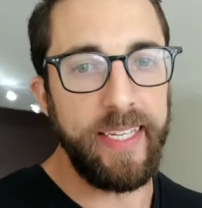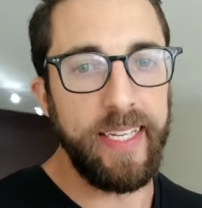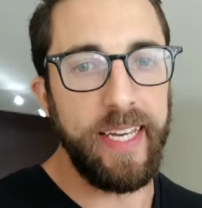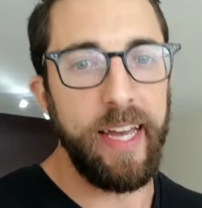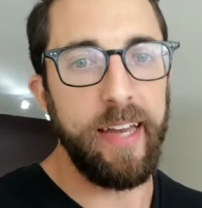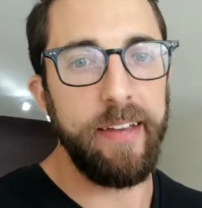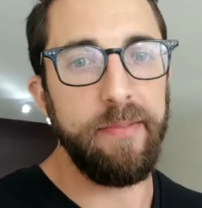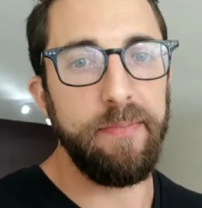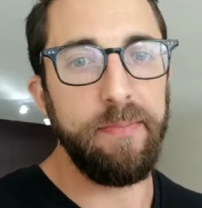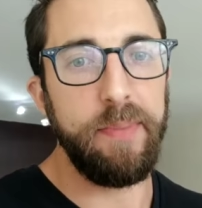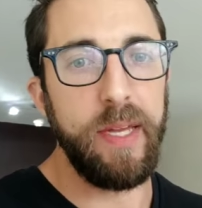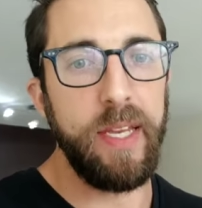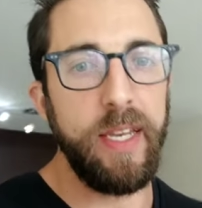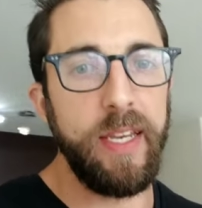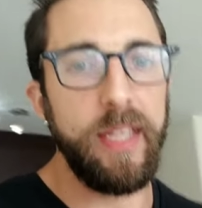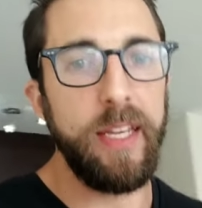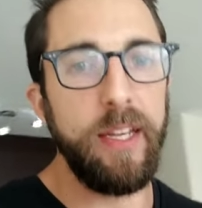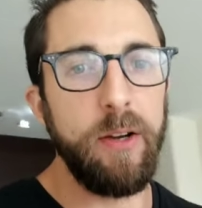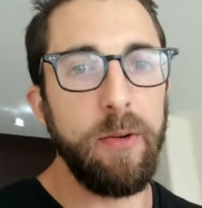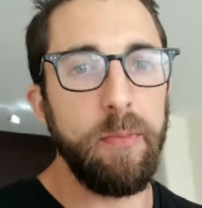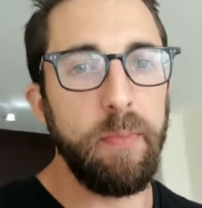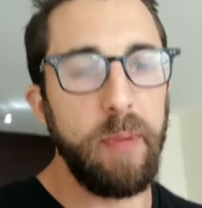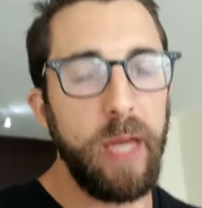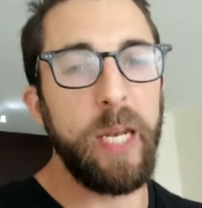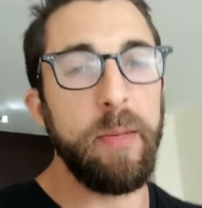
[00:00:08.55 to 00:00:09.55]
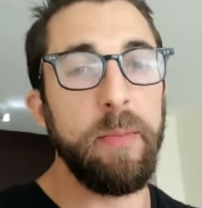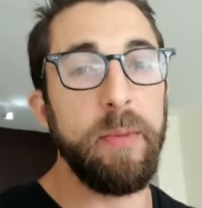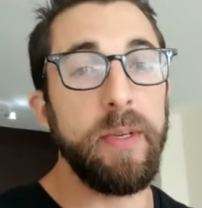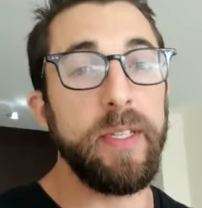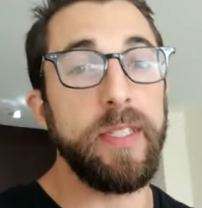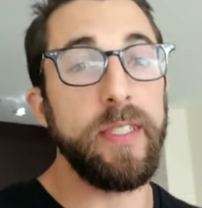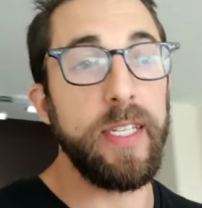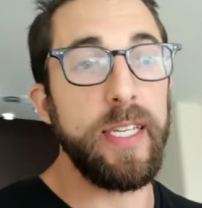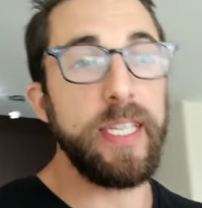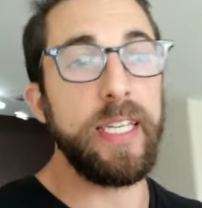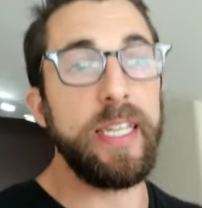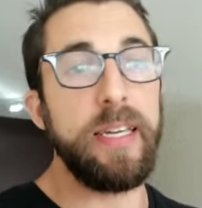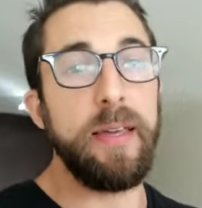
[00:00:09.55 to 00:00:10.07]
I've been here, Panama
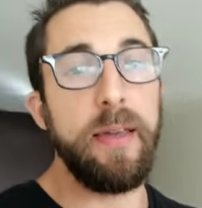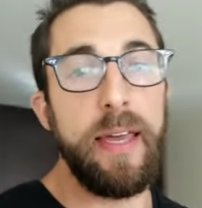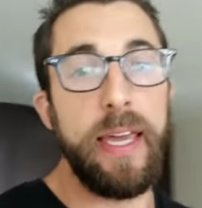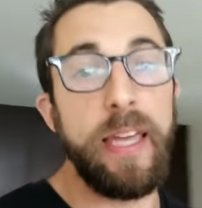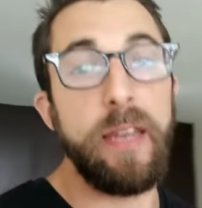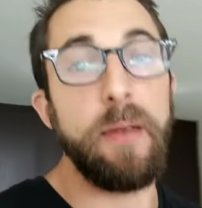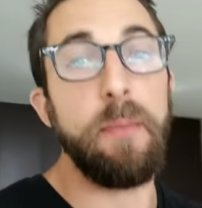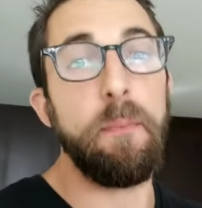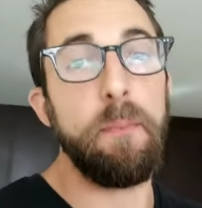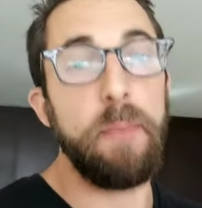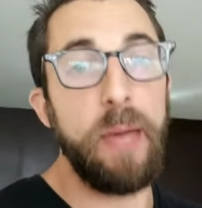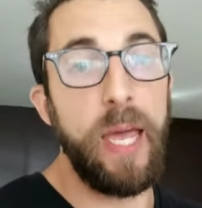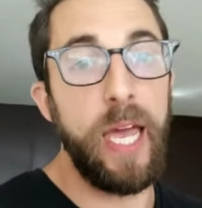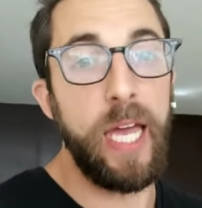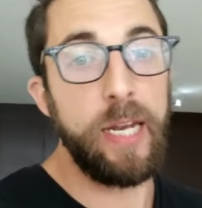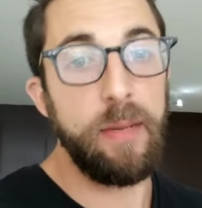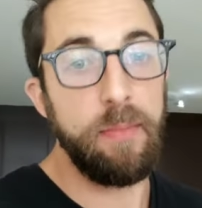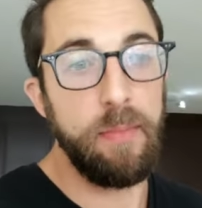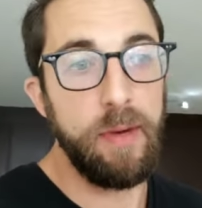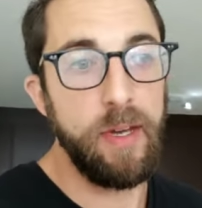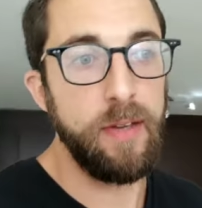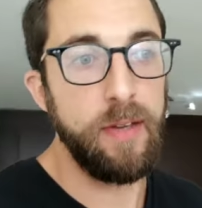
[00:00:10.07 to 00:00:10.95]
City in Panama.